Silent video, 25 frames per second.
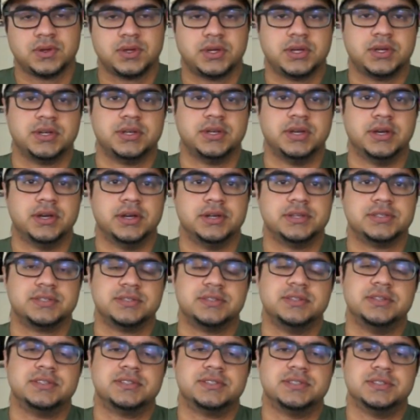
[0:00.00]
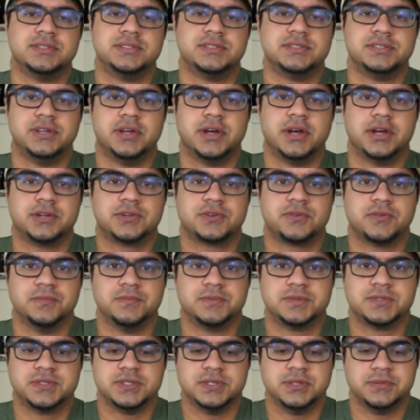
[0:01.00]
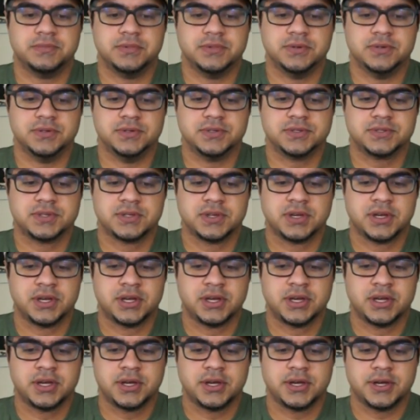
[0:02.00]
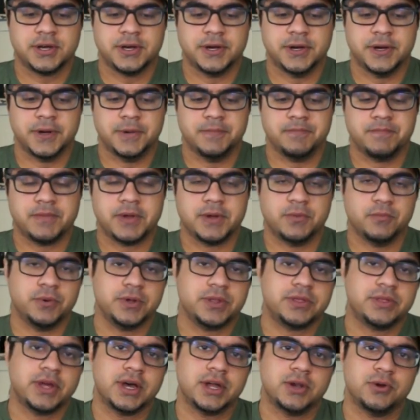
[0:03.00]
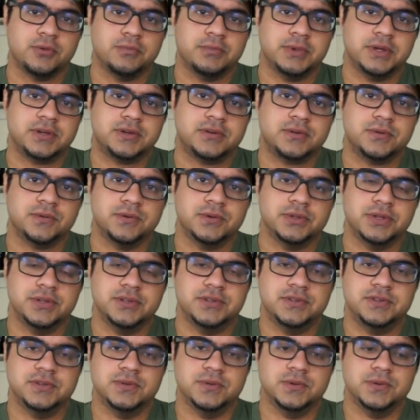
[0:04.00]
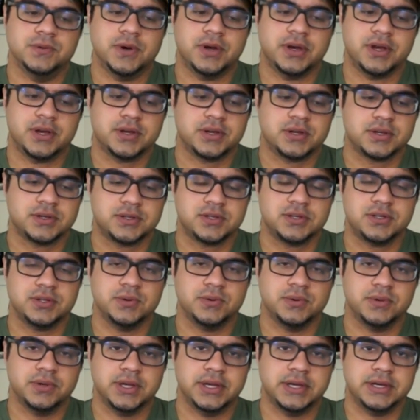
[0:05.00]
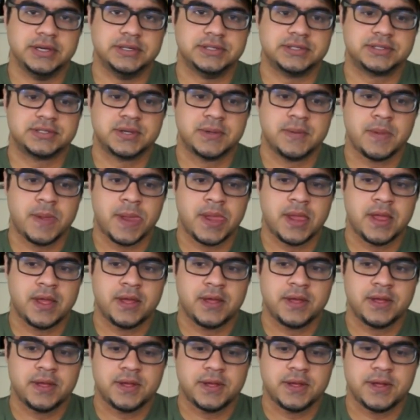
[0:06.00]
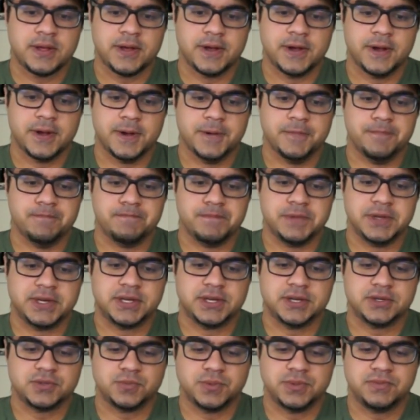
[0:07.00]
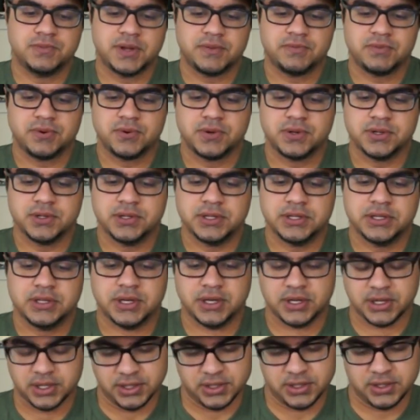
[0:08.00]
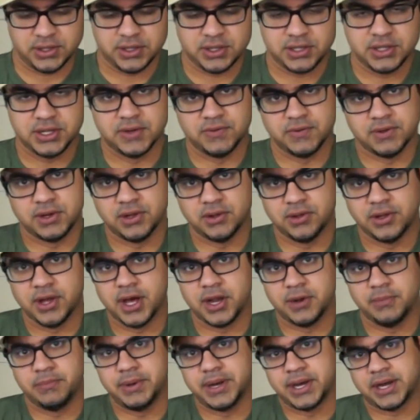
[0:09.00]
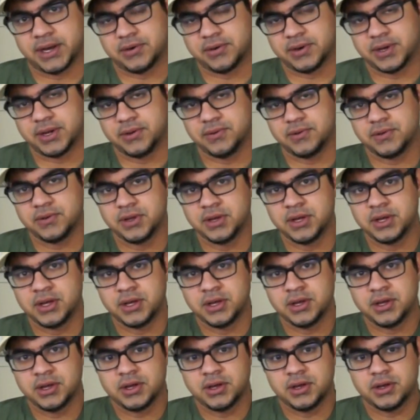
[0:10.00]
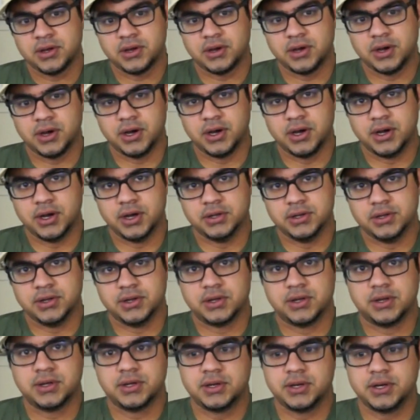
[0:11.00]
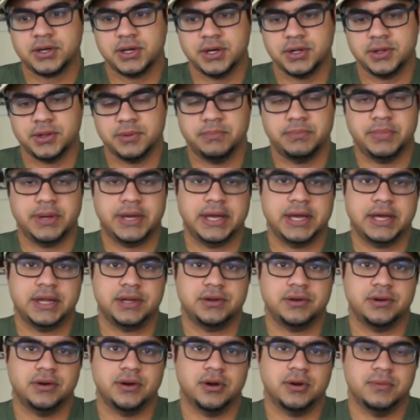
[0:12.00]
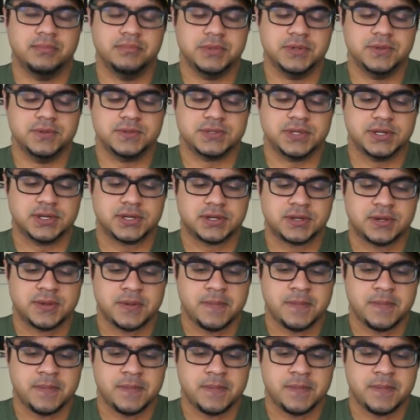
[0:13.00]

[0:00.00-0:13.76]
guys, this is Yash from Sepals, and we thought it would be cool to do Q&As because we've never really given a lot of background on the band or our music,